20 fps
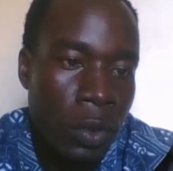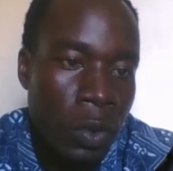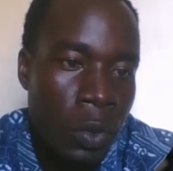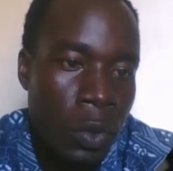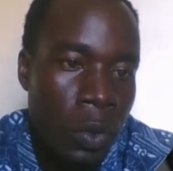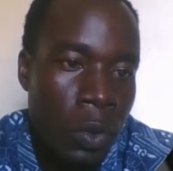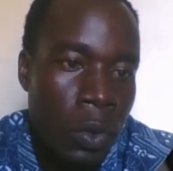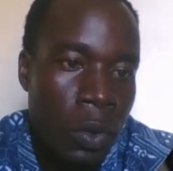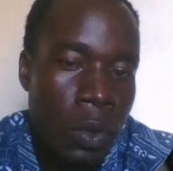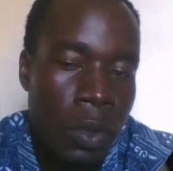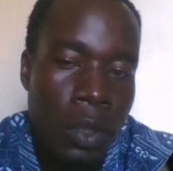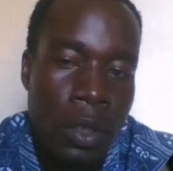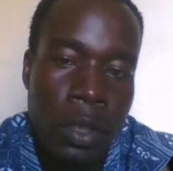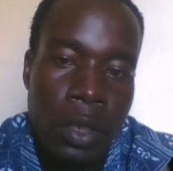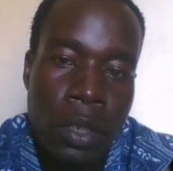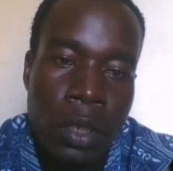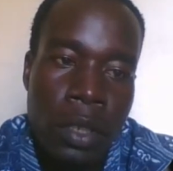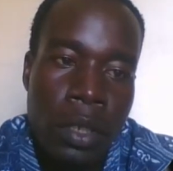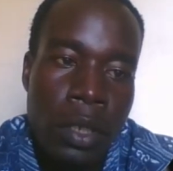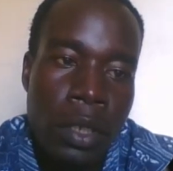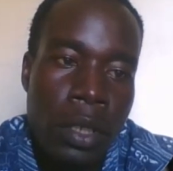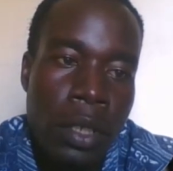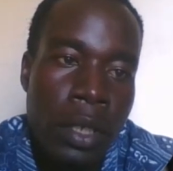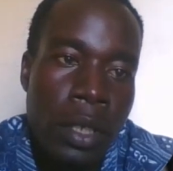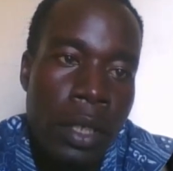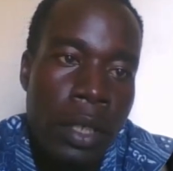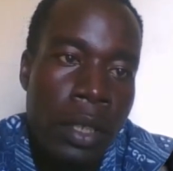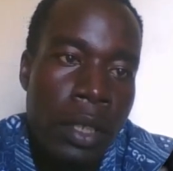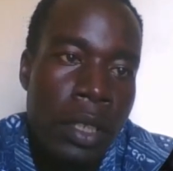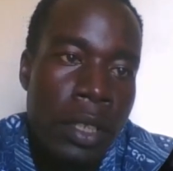These numbers are
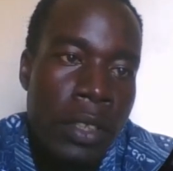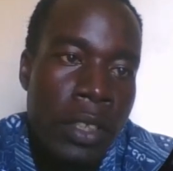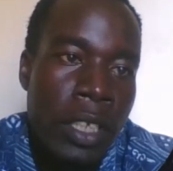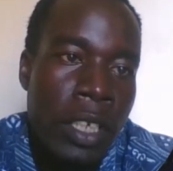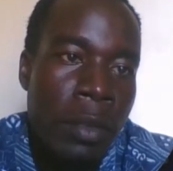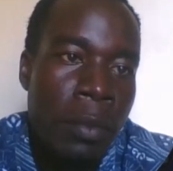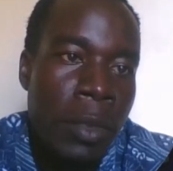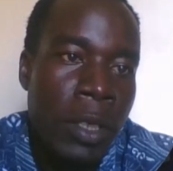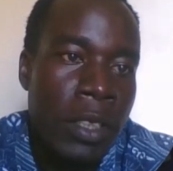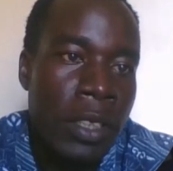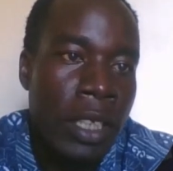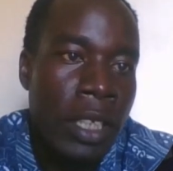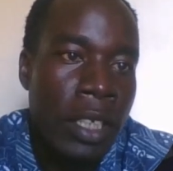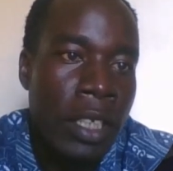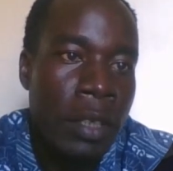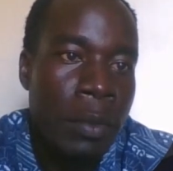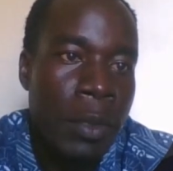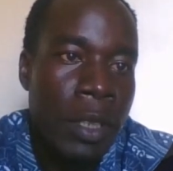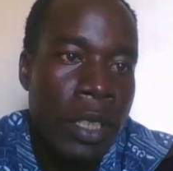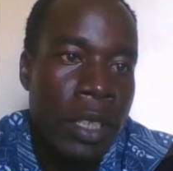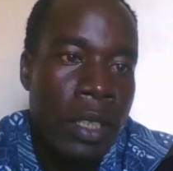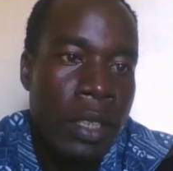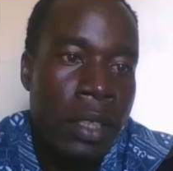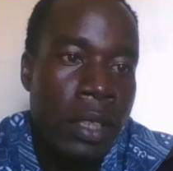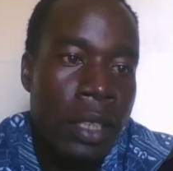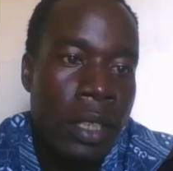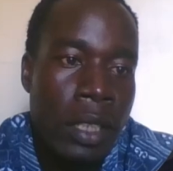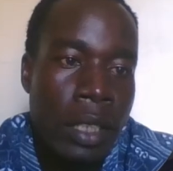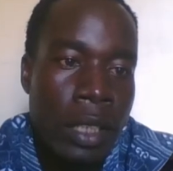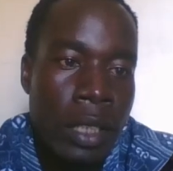limited. You can go
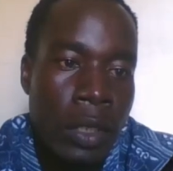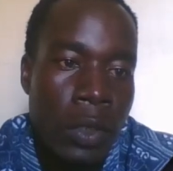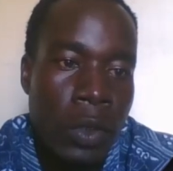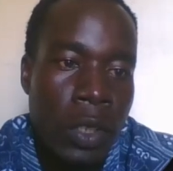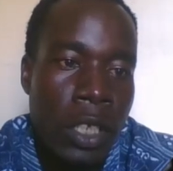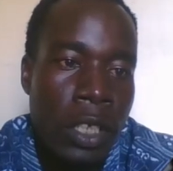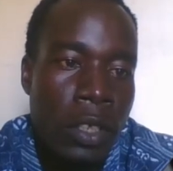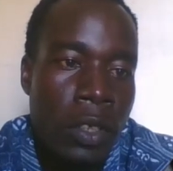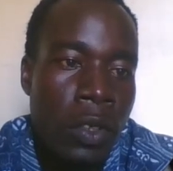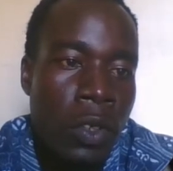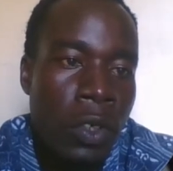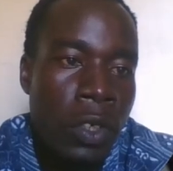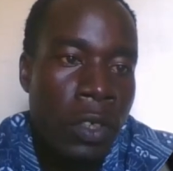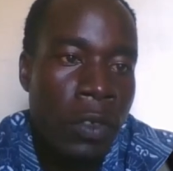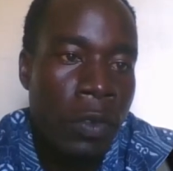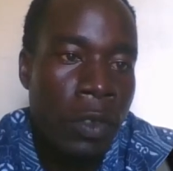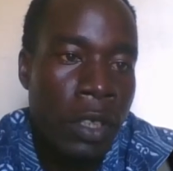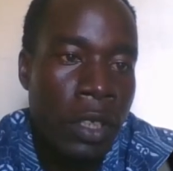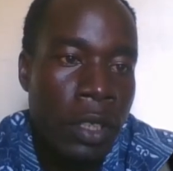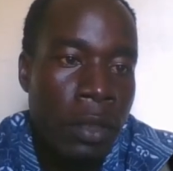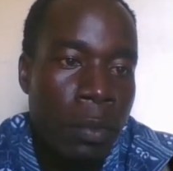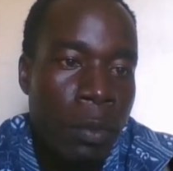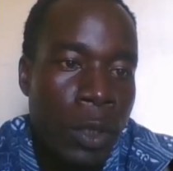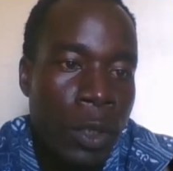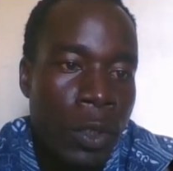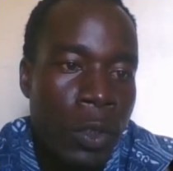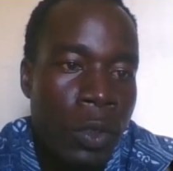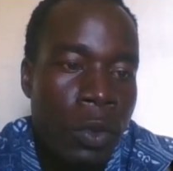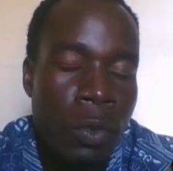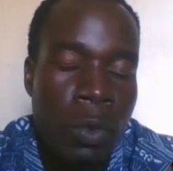even beyond 100.
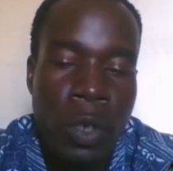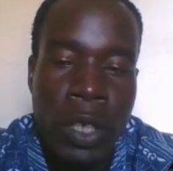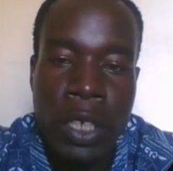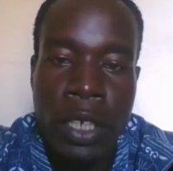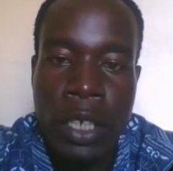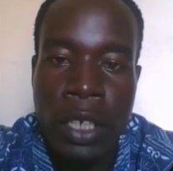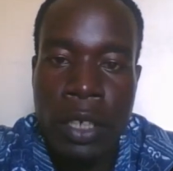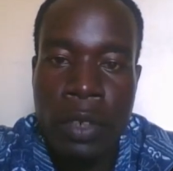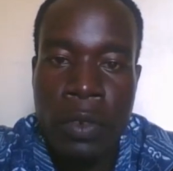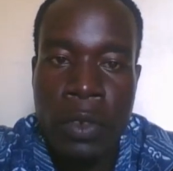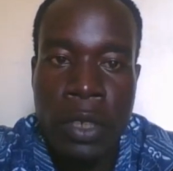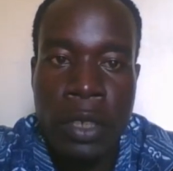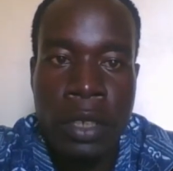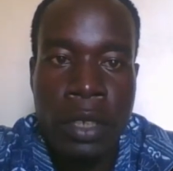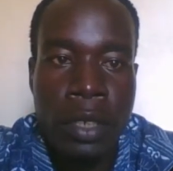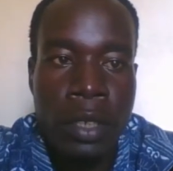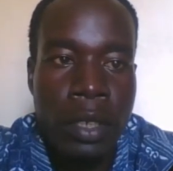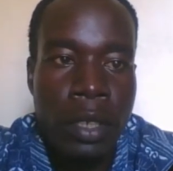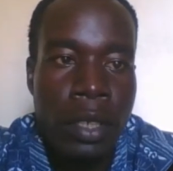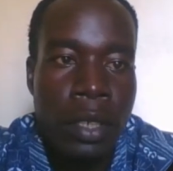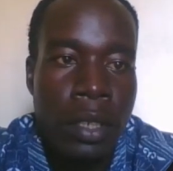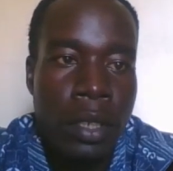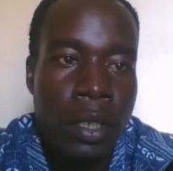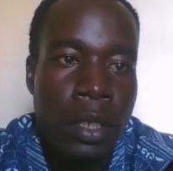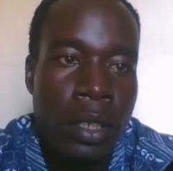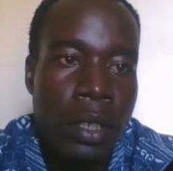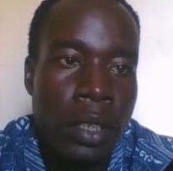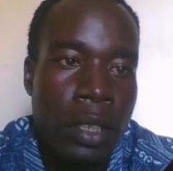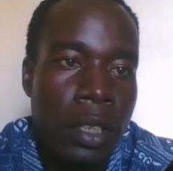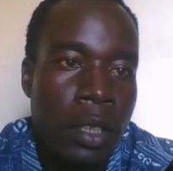It depends on the
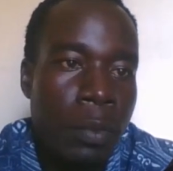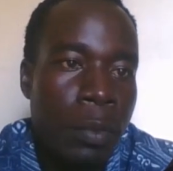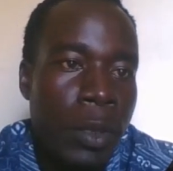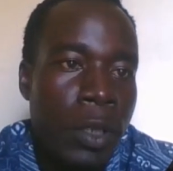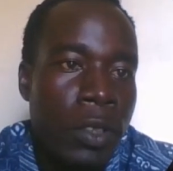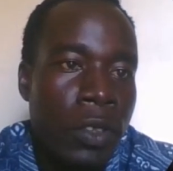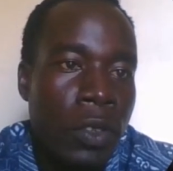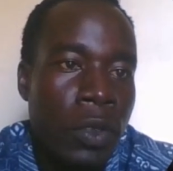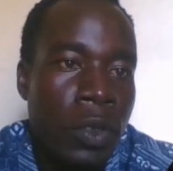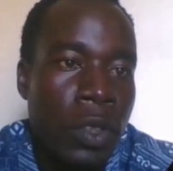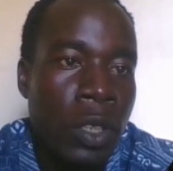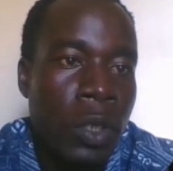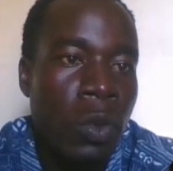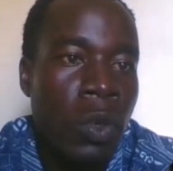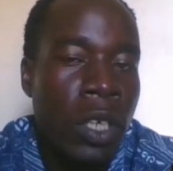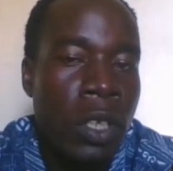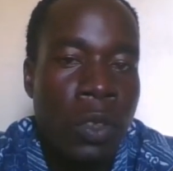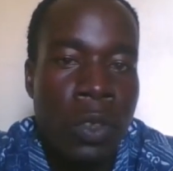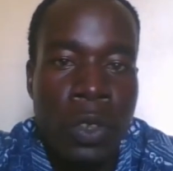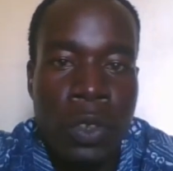workload you have at hand.